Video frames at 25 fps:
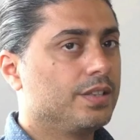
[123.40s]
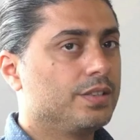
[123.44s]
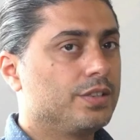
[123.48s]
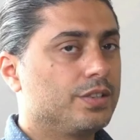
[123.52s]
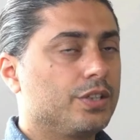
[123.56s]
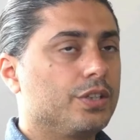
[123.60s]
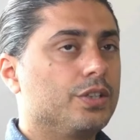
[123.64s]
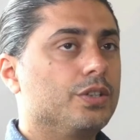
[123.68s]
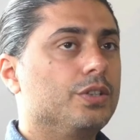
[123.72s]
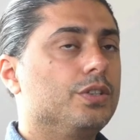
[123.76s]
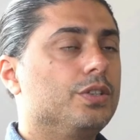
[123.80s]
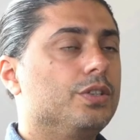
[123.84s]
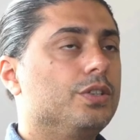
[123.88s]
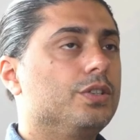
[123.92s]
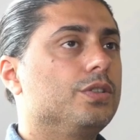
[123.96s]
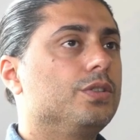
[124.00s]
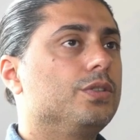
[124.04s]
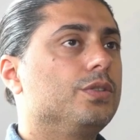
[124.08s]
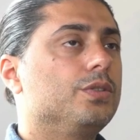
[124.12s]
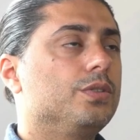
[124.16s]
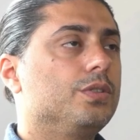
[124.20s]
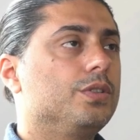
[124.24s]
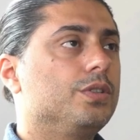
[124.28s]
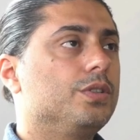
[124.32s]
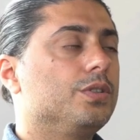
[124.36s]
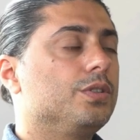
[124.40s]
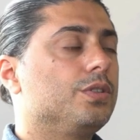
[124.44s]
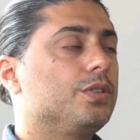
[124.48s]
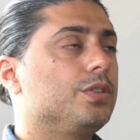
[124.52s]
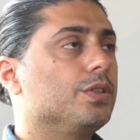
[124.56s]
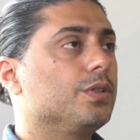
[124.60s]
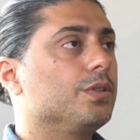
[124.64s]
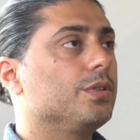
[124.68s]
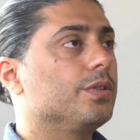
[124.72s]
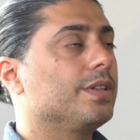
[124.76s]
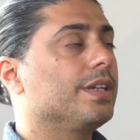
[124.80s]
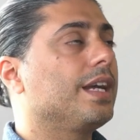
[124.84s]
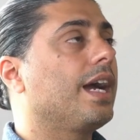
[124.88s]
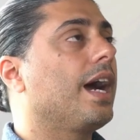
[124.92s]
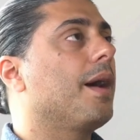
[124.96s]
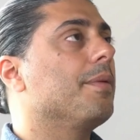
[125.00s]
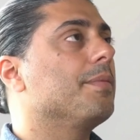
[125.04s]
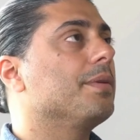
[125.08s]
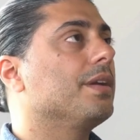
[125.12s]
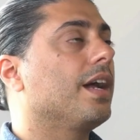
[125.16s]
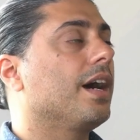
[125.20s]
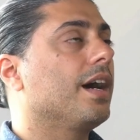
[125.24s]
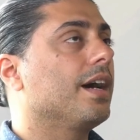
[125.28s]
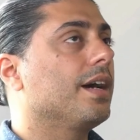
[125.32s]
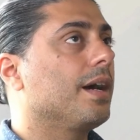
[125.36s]
So you you you do yeah. I
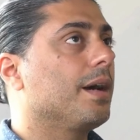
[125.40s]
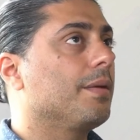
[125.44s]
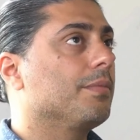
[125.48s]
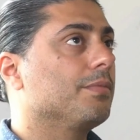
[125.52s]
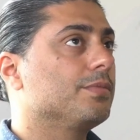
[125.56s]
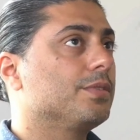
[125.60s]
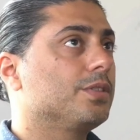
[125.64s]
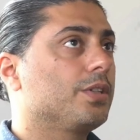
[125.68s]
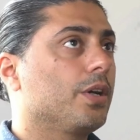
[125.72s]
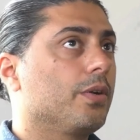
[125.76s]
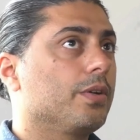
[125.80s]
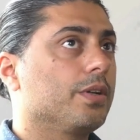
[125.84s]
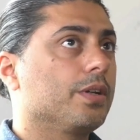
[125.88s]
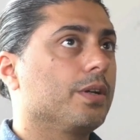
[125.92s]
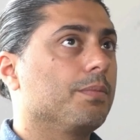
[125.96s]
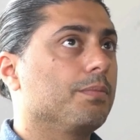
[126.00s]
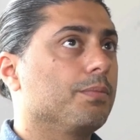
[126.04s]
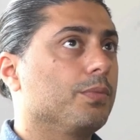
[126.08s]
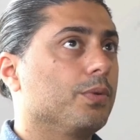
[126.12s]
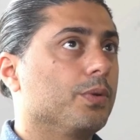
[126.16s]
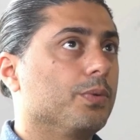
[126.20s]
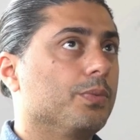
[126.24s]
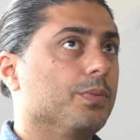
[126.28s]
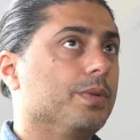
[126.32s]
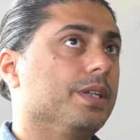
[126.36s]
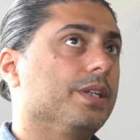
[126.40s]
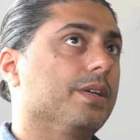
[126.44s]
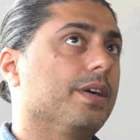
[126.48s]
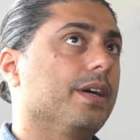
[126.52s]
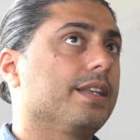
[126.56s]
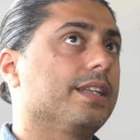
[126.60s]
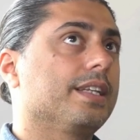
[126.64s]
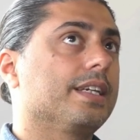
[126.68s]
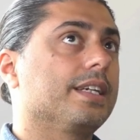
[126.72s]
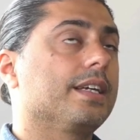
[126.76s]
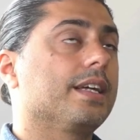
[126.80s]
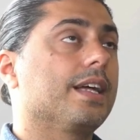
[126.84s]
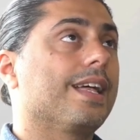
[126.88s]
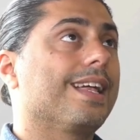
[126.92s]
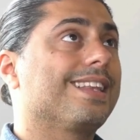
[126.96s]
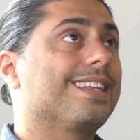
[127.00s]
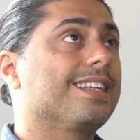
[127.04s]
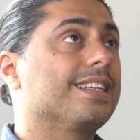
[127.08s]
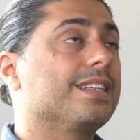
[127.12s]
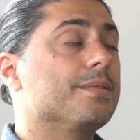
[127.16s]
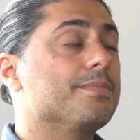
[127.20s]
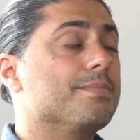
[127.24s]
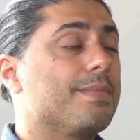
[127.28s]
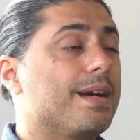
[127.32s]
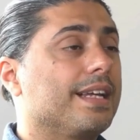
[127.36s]
mean, I, am totally on board with you. I think I
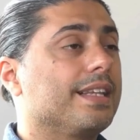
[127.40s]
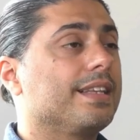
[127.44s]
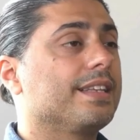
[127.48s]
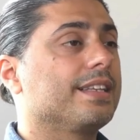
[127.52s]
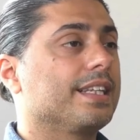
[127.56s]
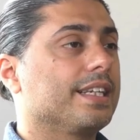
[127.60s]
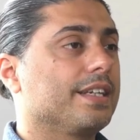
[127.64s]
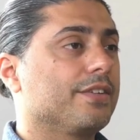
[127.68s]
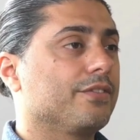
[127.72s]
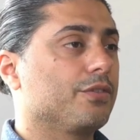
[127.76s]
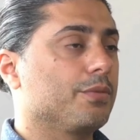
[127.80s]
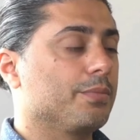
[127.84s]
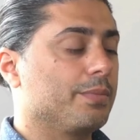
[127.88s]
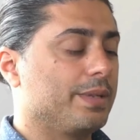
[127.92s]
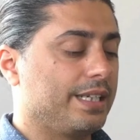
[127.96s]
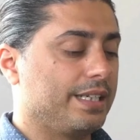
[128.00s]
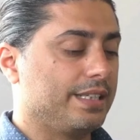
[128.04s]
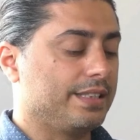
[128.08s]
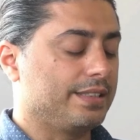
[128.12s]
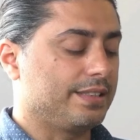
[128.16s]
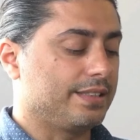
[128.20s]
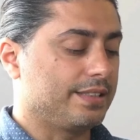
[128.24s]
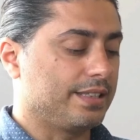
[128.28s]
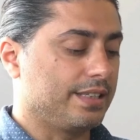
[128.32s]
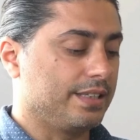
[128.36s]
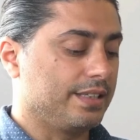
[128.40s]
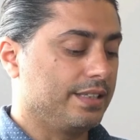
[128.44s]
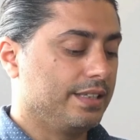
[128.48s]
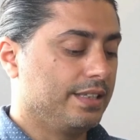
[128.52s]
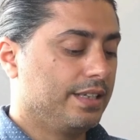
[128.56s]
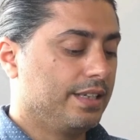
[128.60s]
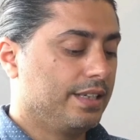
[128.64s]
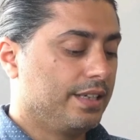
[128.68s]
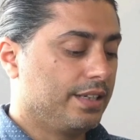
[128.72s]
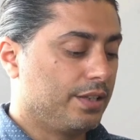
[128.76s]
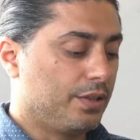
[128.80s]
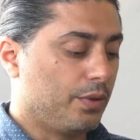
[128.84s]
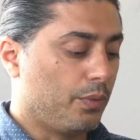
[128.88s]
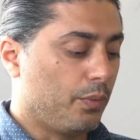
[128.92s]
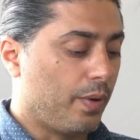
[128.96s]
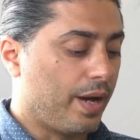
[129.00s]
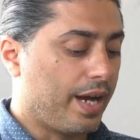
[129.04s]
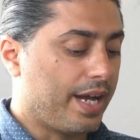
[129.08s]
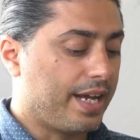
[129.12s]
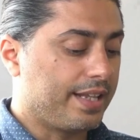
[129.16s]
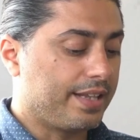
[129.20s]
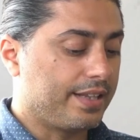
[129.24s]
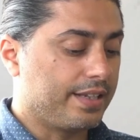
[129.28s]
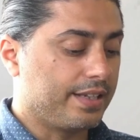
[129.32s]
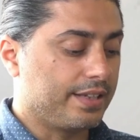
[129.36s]
think the main thing for me is that the
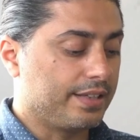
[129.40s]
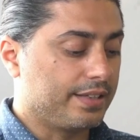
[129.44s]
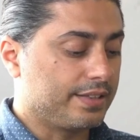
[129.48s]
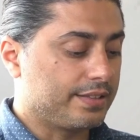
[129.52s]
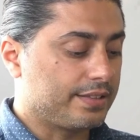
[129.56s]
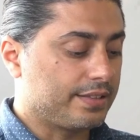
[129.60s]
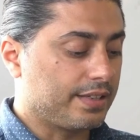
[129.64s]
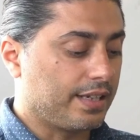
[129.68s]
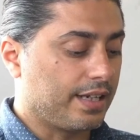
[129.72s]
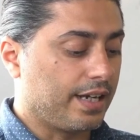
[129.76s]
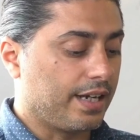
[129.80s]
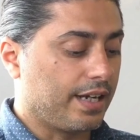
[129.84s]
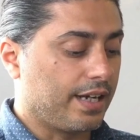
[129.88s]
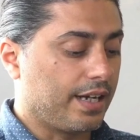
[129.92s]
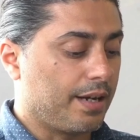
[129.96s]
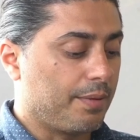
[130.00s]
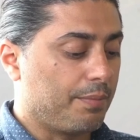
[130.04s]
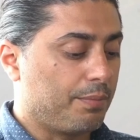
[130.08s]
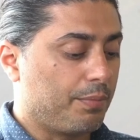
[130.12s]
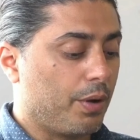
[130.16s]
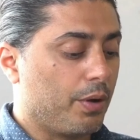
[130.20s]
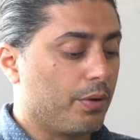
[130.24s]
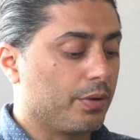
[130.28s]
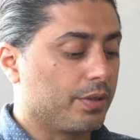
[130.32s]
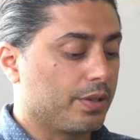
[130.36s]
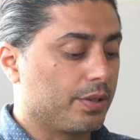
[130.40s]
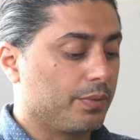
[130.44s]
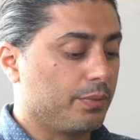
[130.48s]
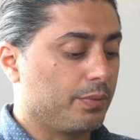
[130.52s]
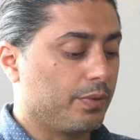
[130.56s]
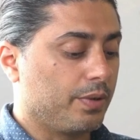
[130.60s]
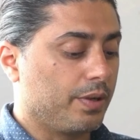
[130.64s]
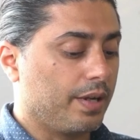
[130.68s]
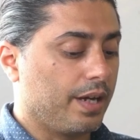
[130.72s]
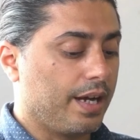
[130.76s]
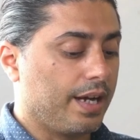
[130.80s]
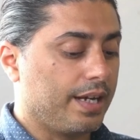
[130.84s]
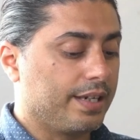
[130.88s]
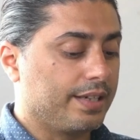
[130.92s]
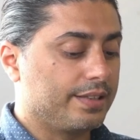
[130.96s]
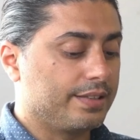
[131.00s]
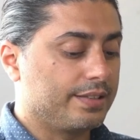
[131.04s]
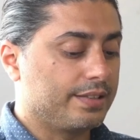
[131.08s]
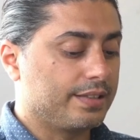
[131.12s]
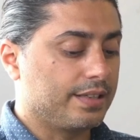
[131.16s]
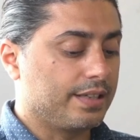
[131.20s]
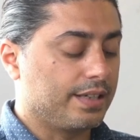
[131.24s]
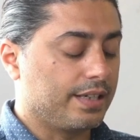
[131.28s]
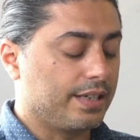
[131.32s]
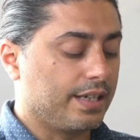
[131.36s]
way that uh, a broker
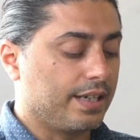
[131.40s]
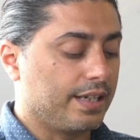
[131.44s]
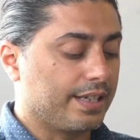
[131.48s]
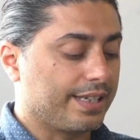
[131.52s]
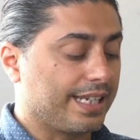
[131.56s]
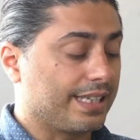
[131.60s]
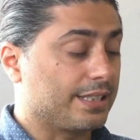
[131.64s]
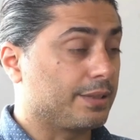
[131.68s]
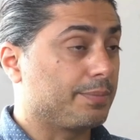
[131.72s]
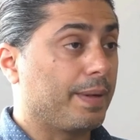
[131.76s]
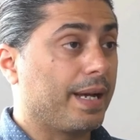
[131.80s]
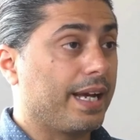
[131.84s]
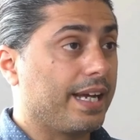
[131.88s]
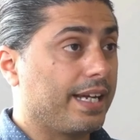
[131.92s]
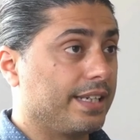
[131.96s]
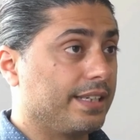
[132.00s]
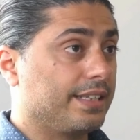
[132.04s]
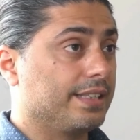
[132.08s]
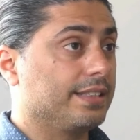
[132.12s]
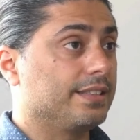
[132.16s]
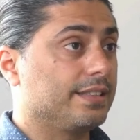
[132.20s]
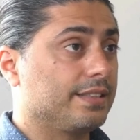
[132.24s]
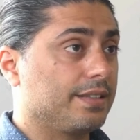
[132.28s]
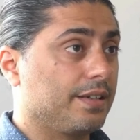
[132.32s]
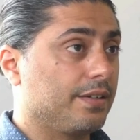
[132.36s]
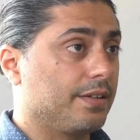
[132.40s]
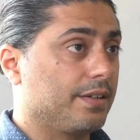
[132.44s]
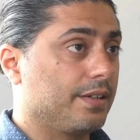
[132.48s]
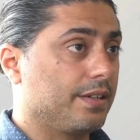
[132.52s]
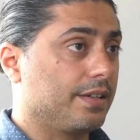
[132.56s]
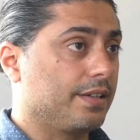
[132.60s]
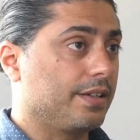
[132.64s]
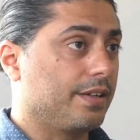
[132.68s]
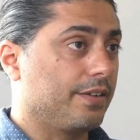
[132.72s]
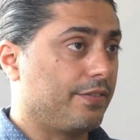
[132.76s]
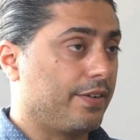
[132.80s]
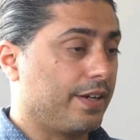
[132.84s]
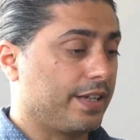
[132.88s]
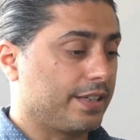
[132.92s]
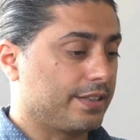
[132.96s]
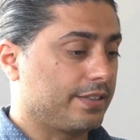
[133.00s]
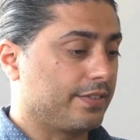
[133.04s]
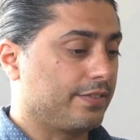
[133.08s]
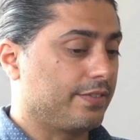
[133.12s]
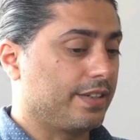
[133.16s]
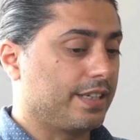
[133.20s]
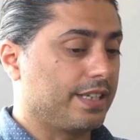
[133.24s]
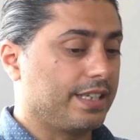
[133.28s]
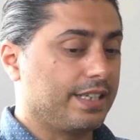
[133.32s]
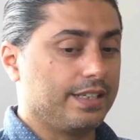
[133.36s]
and uh, gets paid is
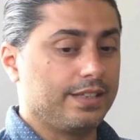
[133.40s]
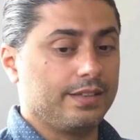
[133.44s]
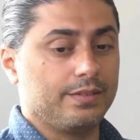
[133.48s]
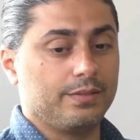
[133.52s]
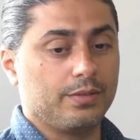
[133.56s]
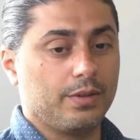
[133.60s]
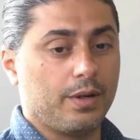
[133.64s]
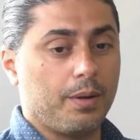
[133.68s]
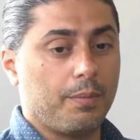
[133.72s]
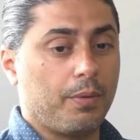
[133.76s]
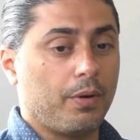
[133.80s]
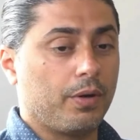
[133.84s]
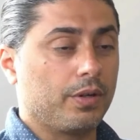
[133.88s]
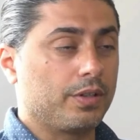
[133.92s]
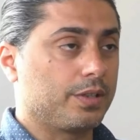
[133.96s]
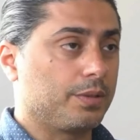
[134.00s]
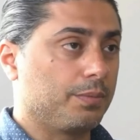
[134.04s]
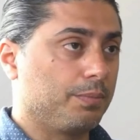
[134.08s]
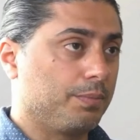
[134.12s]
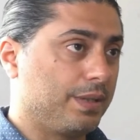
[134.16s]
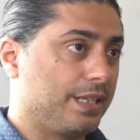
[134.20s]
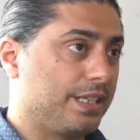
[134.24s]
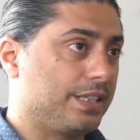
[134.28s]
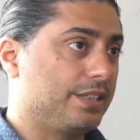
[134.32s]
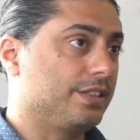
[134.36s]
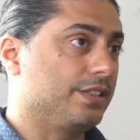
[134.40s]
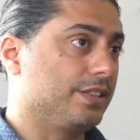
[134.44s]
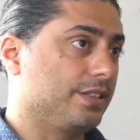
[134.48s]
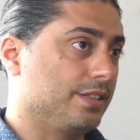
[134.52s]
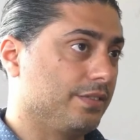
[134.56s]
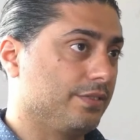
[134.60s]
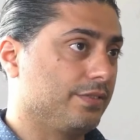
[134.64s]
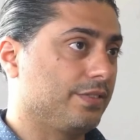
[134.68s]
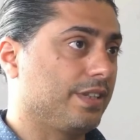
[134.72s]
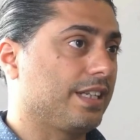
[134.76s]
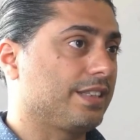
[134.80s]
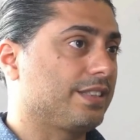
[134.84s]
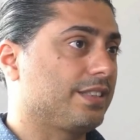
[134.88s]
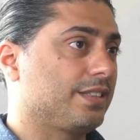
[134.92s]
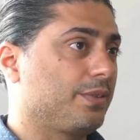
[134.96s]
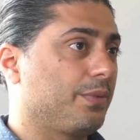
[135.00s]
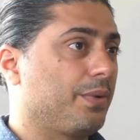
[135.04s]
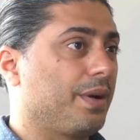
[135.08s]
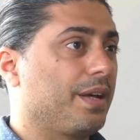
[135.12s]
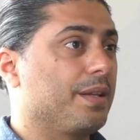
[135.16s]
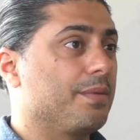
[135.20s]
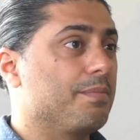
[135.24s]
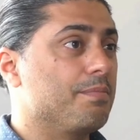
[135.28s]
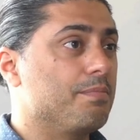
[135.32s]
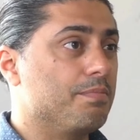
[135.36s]
effectively upon completion. Mm-hmm. That's mm-hmm. the
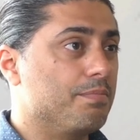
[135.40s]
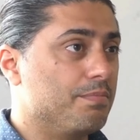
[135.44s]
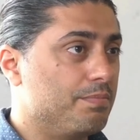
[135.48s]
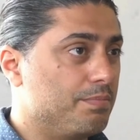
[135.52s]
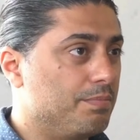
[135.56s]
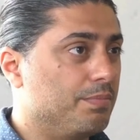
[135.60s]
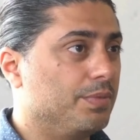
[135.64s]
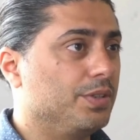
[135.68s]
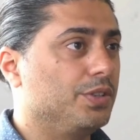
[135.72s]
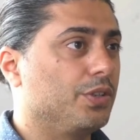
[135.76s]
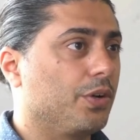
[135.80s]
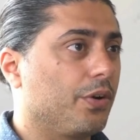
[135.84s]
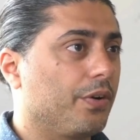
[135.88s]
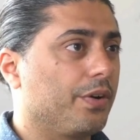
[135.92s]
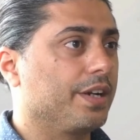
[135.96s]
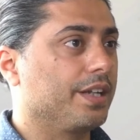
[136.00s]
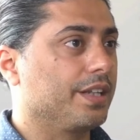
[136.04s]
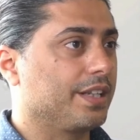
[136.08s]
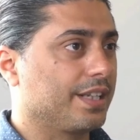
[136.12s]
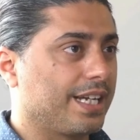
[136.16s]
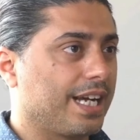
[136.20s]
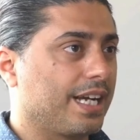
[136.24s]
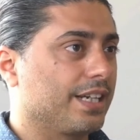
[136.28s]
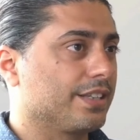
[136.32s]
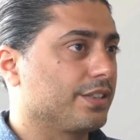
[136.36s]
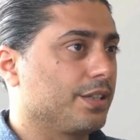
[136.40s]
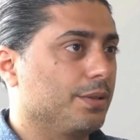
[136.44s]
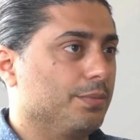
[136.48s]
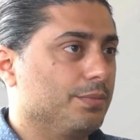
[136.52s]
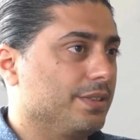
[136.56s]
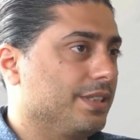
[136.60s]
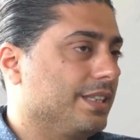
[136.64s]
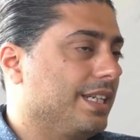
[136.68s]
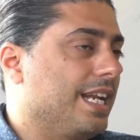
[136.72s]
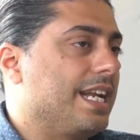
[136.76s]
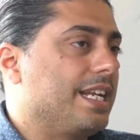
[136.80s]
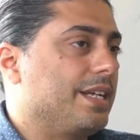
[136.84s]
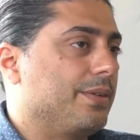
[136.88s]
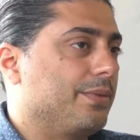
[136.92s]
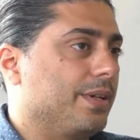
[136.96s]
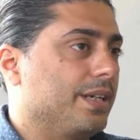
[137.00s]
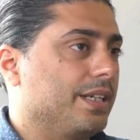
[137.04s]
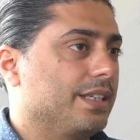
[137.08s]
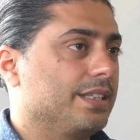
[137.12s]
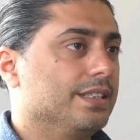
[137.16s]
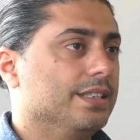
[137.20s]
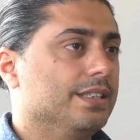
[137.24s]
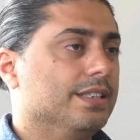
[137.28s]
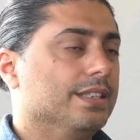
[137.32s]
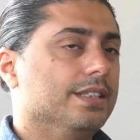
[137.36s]
way the majority of the yeah. cash comes in
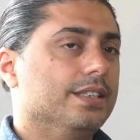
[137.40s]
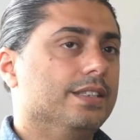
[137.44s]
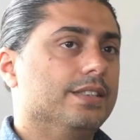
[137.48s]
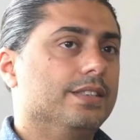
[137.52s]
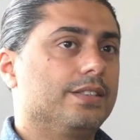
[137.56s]
anyway. Mm-hmm.